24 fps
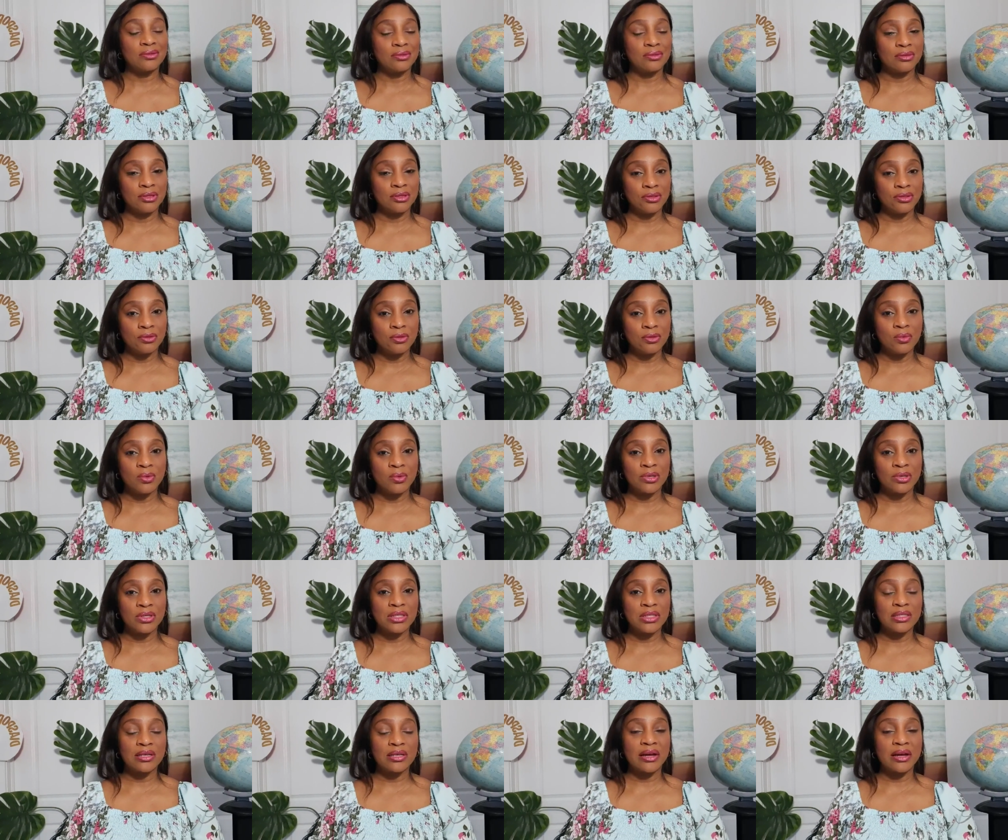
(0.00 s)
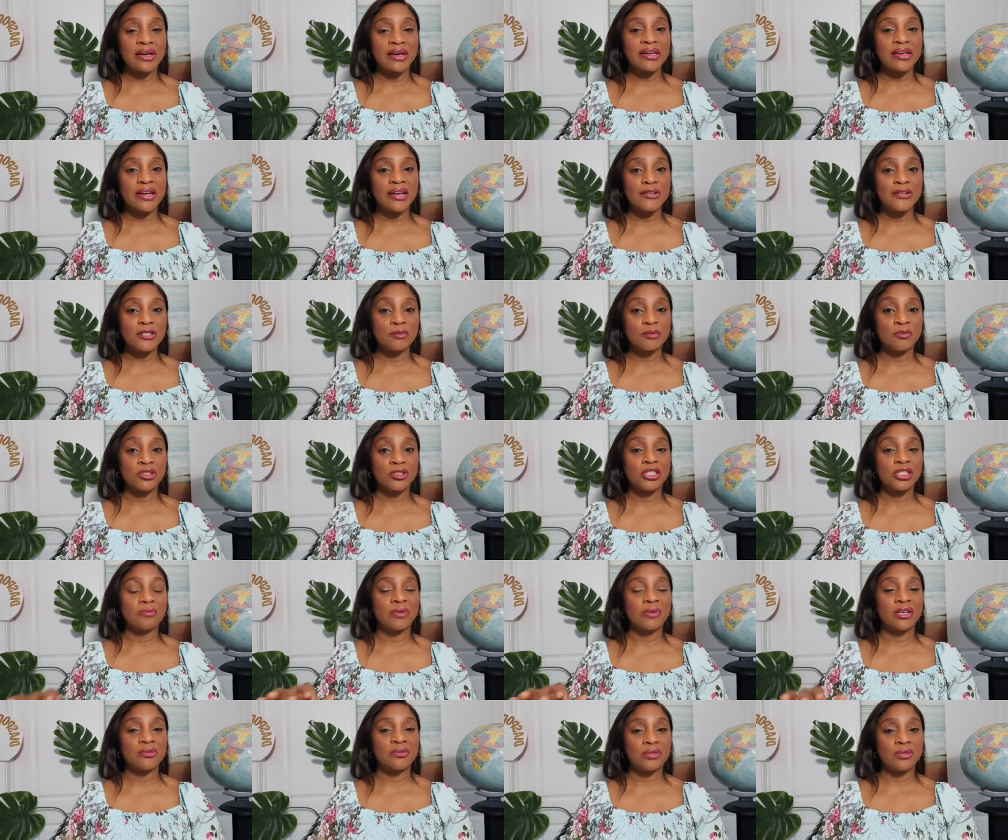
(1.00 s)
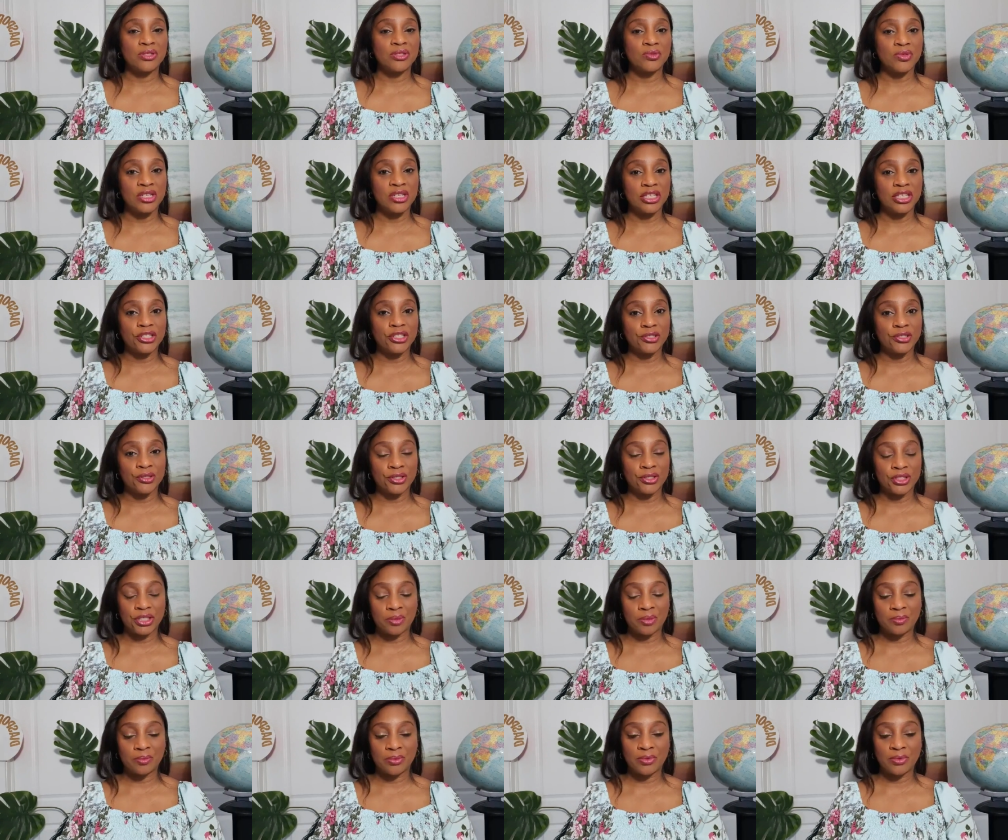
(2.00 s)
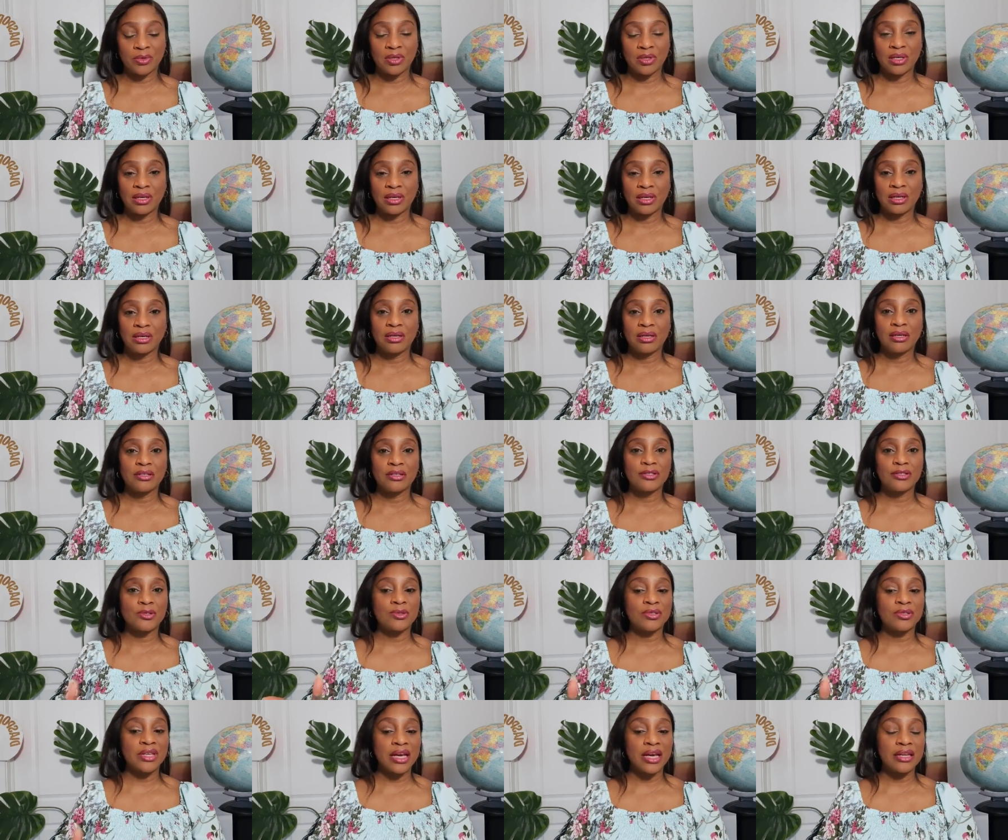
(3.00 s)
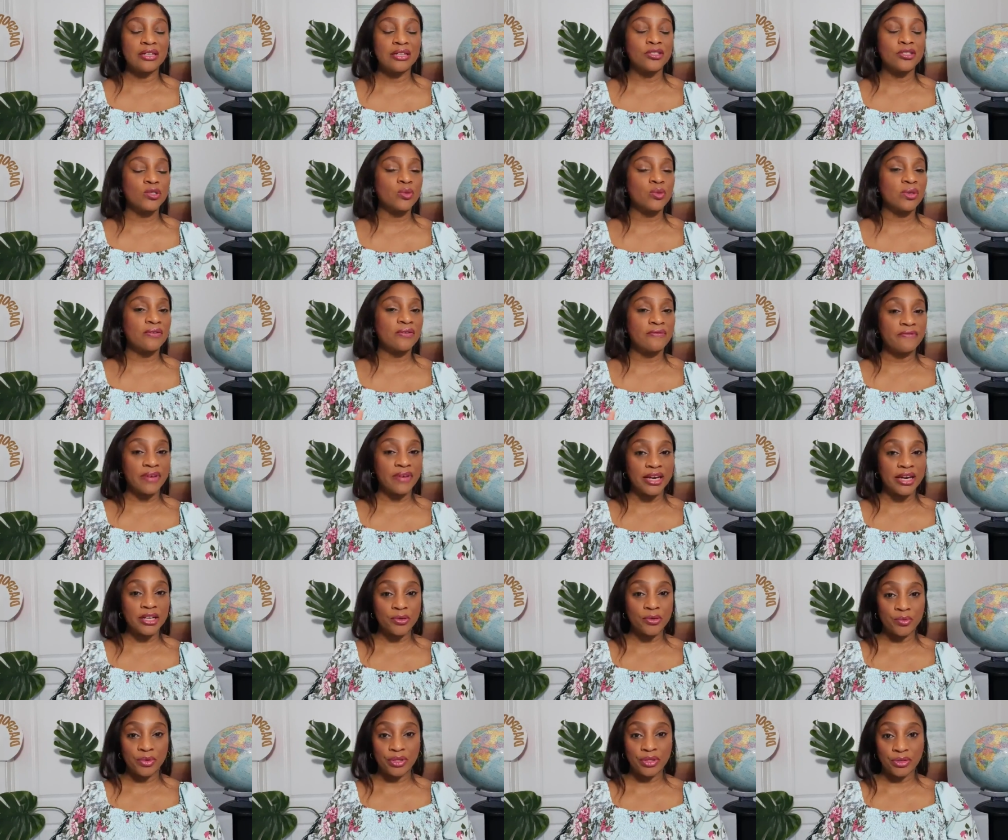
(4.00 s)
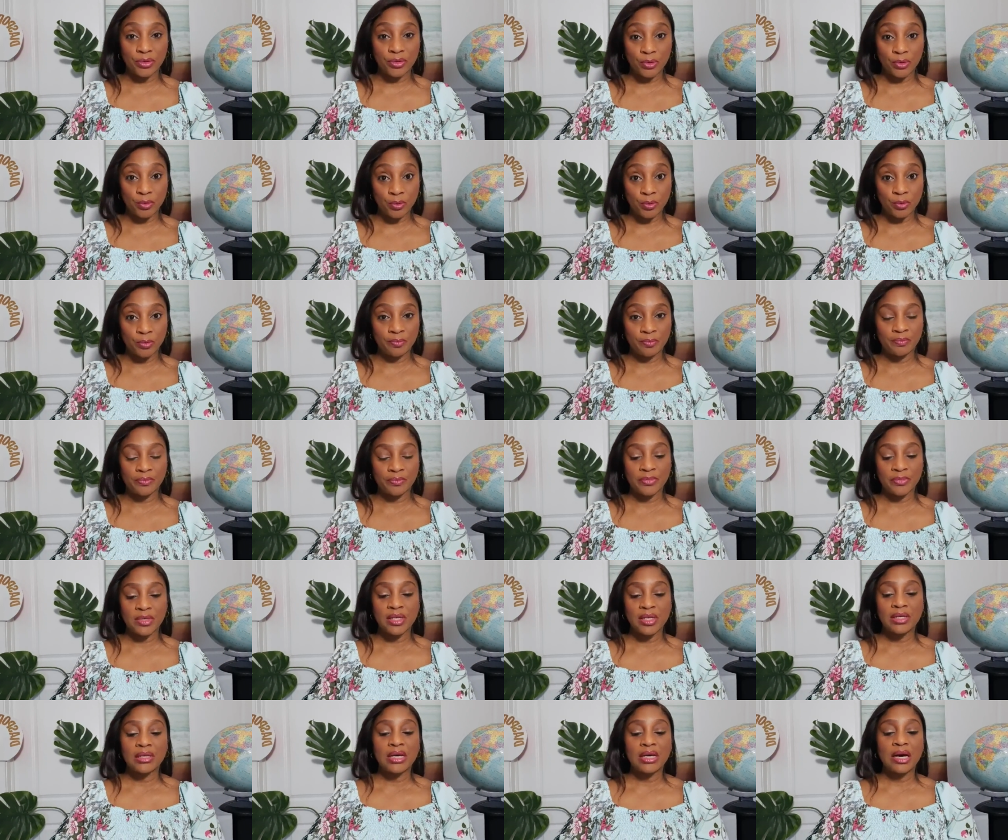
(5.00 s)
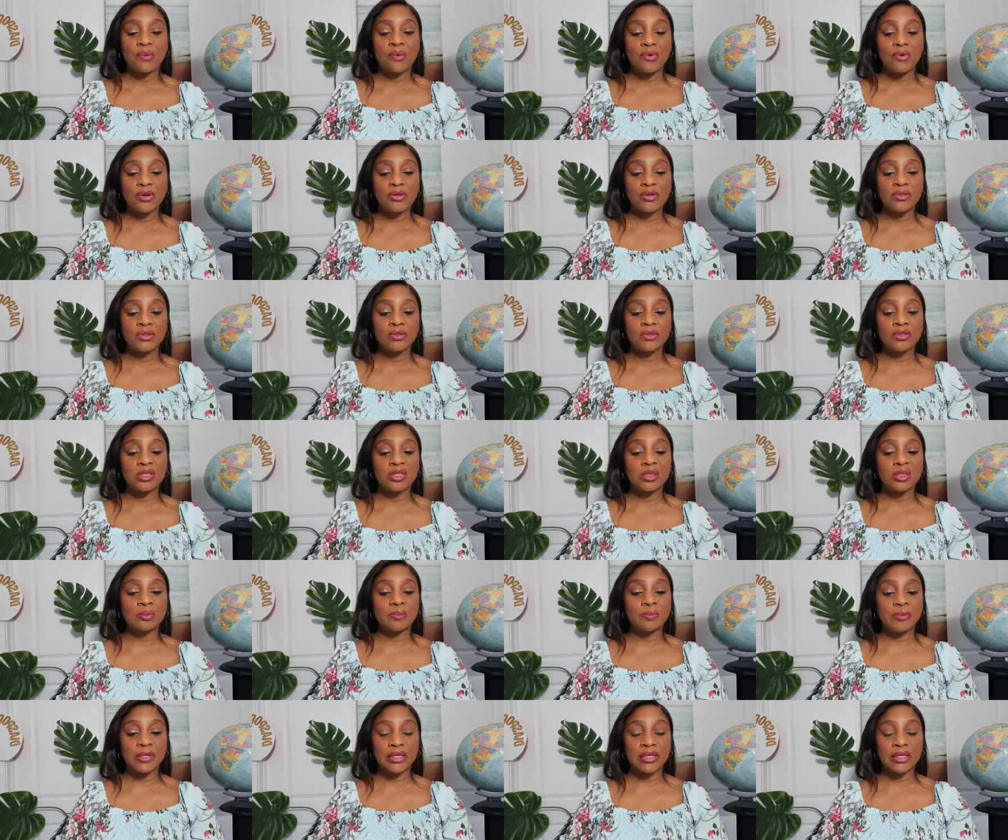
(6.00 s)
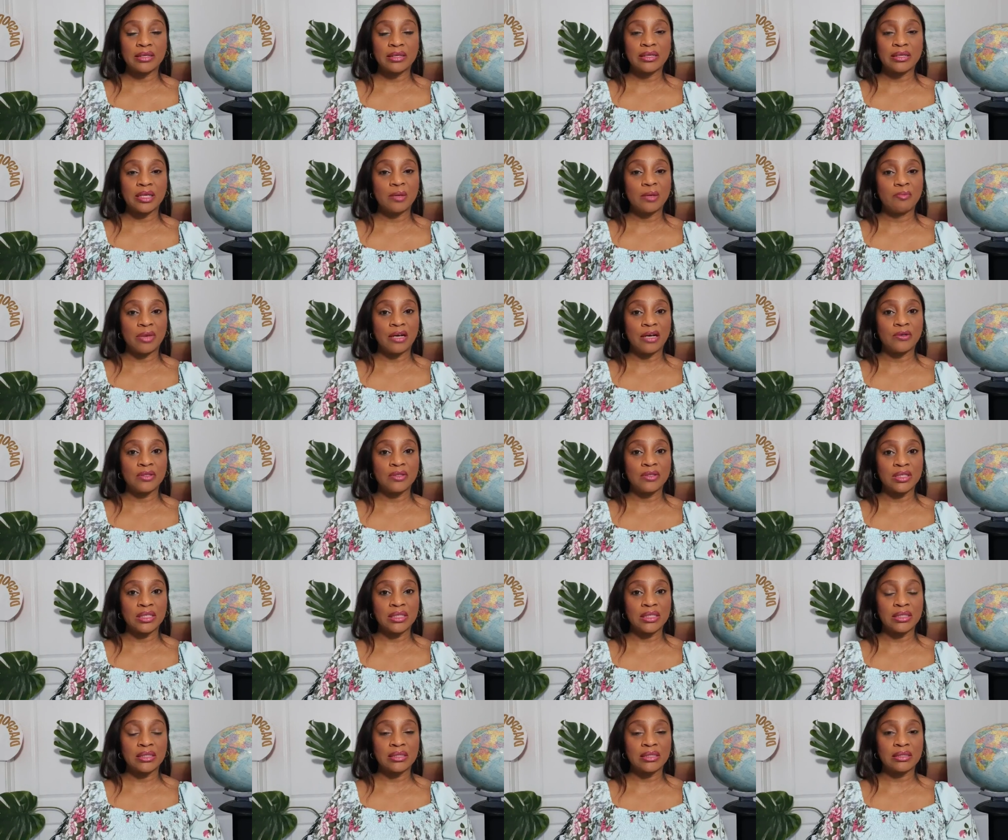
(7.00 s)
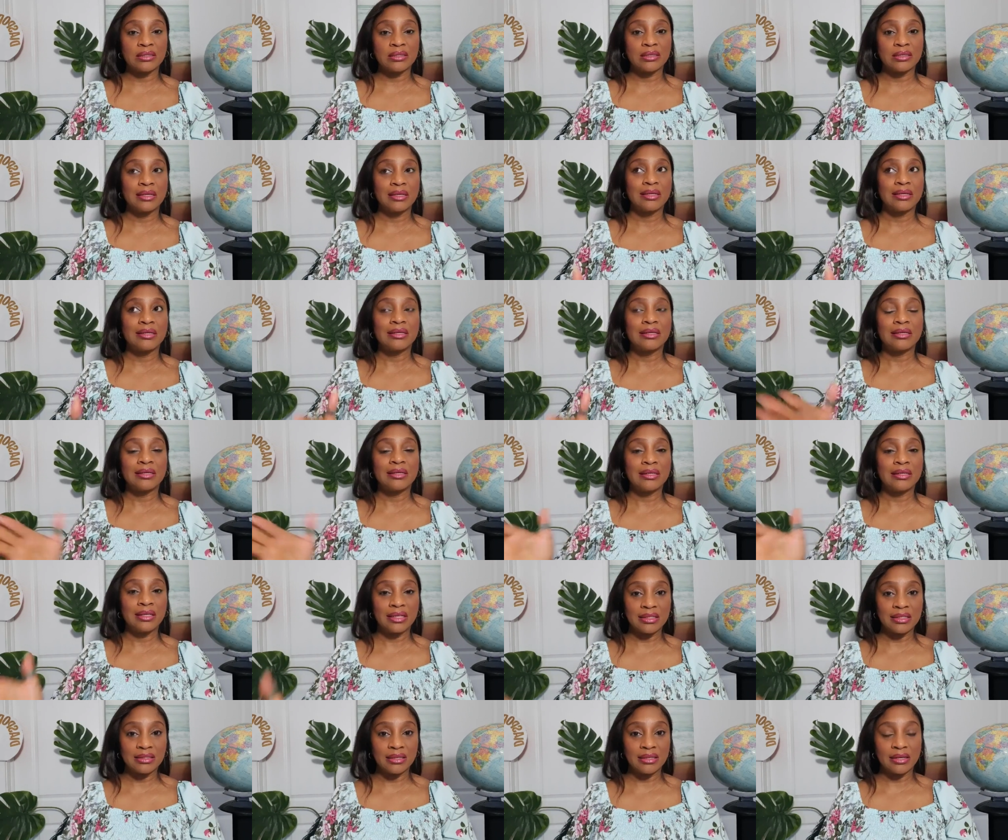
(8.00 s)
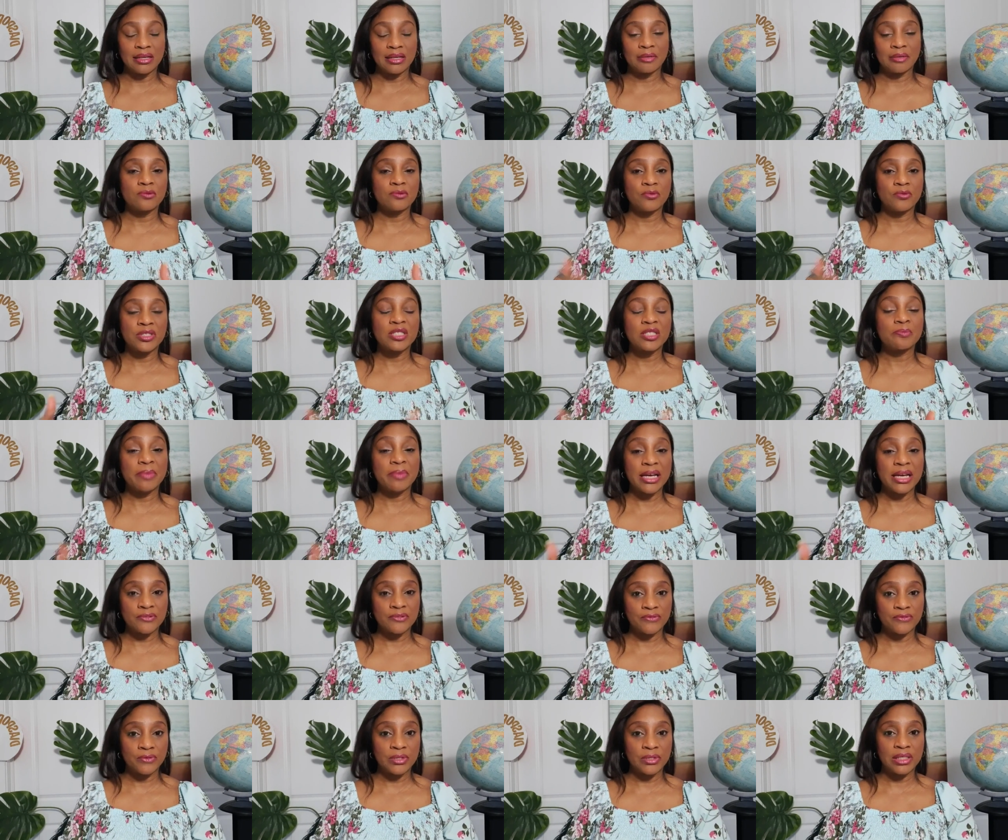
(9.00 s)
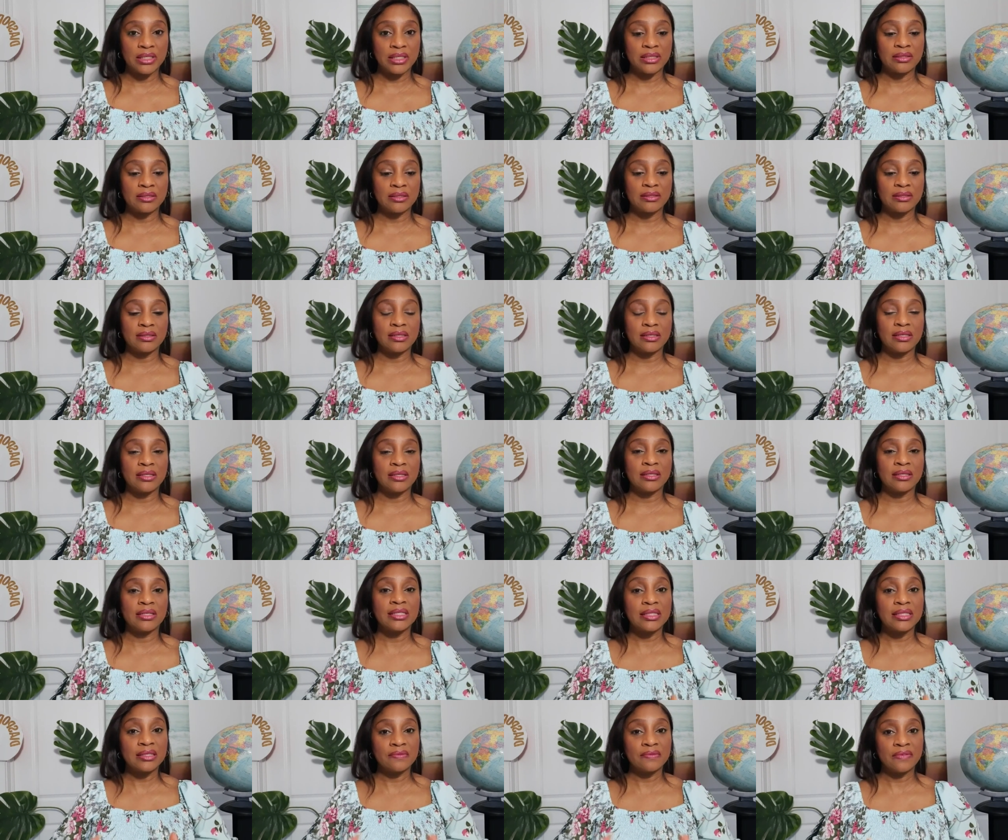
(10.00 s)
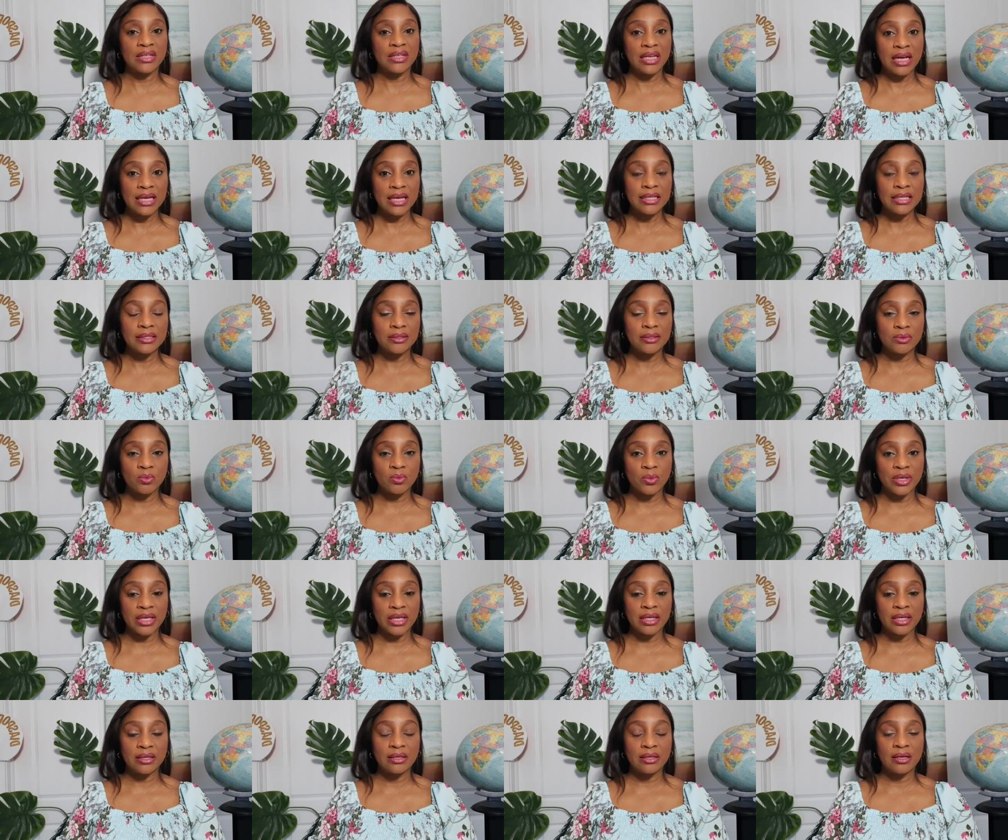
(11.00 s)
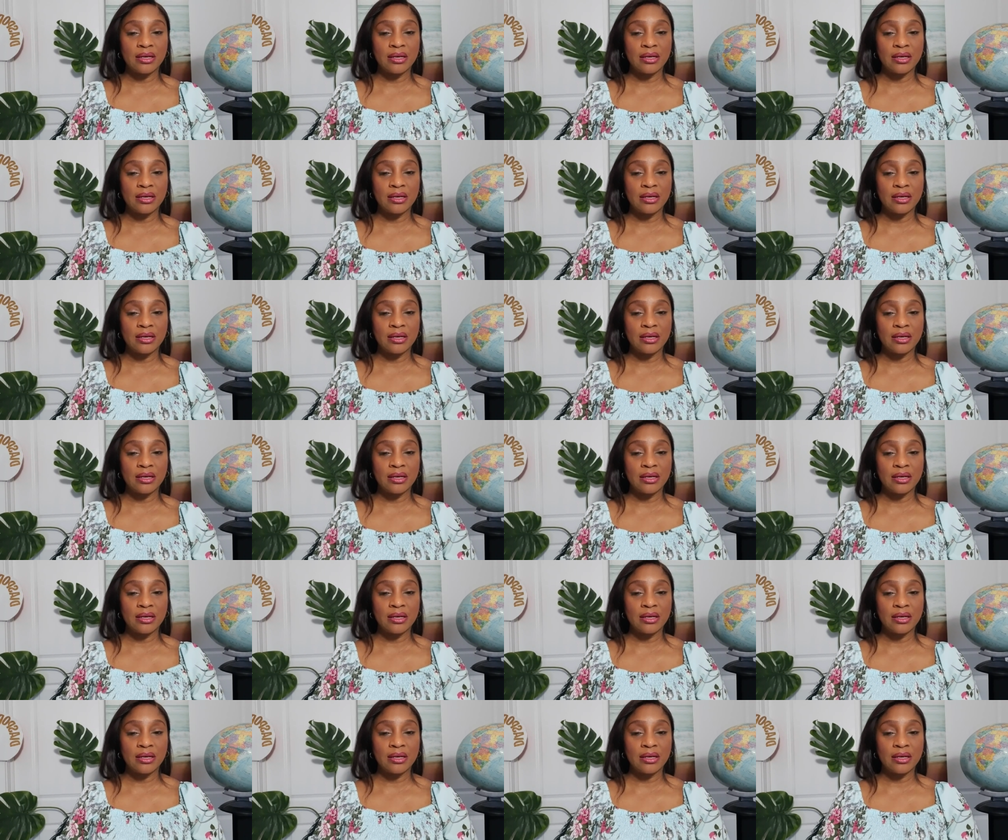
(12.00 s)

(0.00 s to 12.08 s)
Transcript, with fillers: you know what, I care too much about this relationship to get into a fight with you. I want us to speak about this later, respectfully, in a civilized way.